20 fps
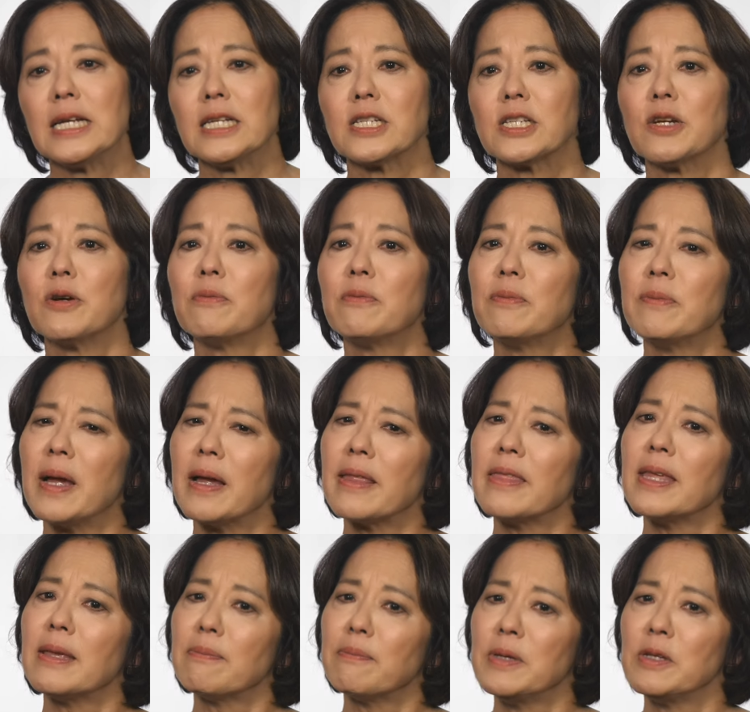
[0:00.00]
So I
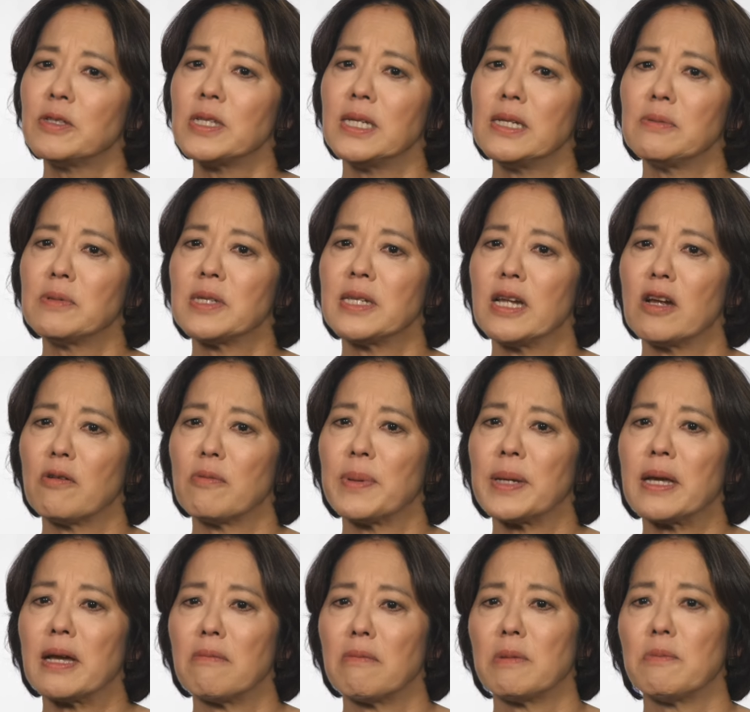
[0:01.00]
think museums now are
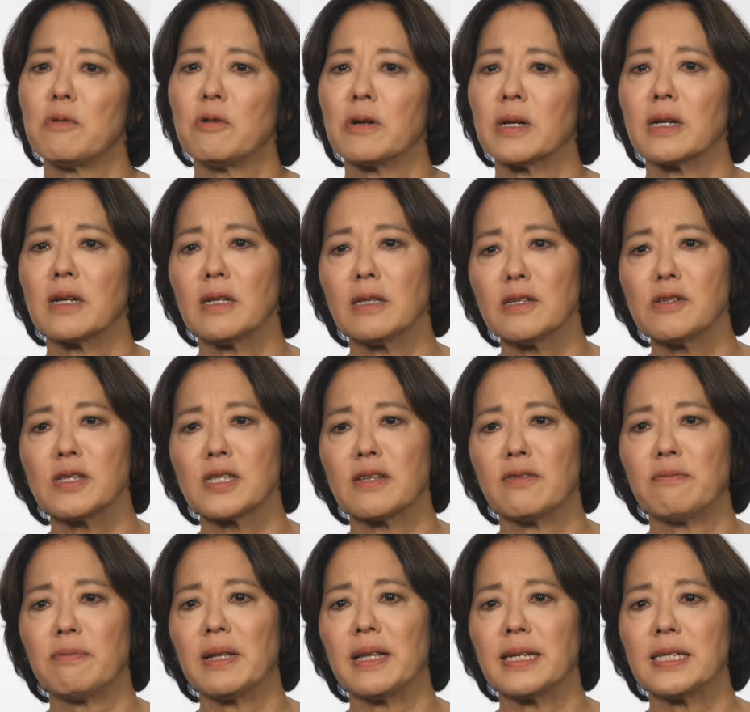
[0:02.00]
becoming more
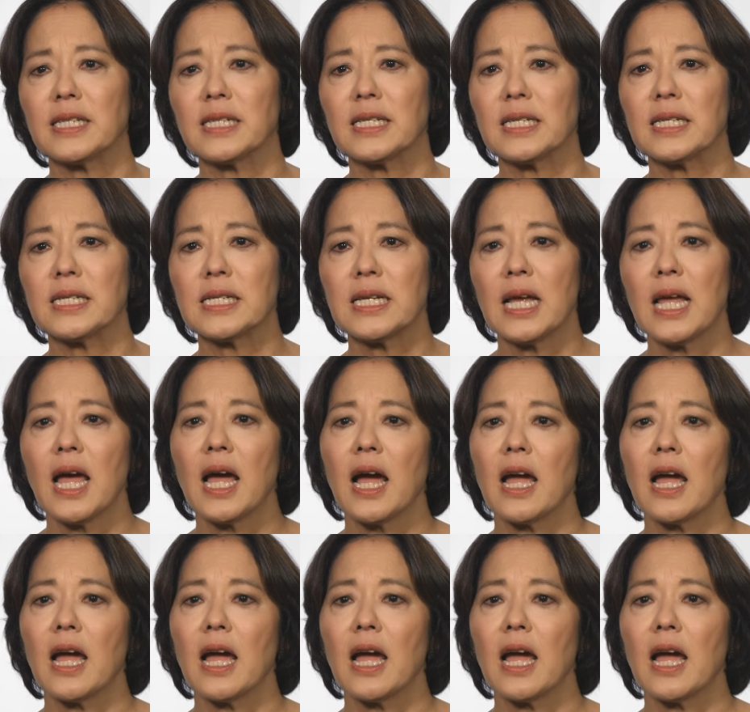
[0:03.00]
inclusive places.